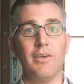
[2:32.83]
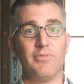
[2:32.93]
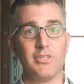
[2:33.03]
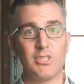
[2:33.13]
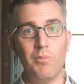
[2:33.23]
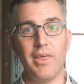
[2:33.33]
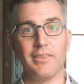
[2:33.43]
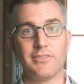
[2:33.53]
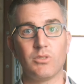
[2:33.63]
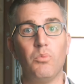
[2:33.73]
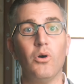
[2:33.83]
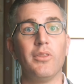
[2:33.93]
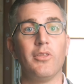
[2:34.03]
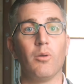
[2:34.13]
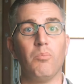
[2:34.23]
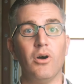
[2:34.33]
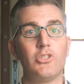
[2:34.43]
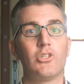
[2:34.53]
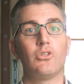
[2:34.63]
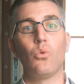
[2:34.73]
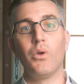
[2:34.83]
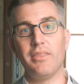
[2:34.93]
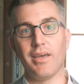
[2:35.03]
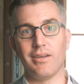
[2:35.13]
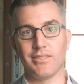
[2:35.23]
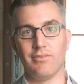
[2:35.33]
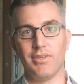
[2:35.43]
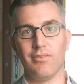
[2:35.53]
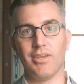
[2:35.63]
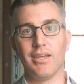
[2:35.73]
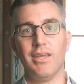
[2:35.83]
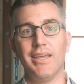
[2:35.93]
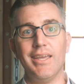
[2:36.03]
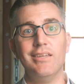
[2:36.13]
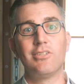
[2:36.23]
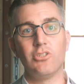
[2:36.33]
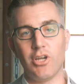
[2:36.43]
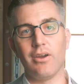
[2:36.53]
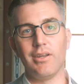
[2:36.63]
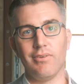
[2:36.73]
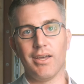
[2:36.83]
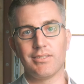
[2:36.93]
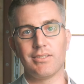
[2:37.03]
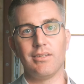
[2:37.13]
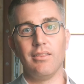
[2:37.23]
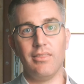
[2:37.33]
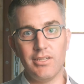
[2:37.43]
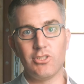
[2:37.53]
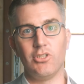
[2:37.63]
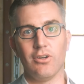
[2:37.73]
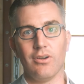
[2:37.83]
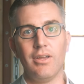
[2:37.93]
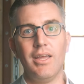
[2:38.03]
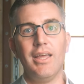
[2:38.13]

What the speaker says: If the Smiths put their bunched $20,000 of giving into CharityVest this year,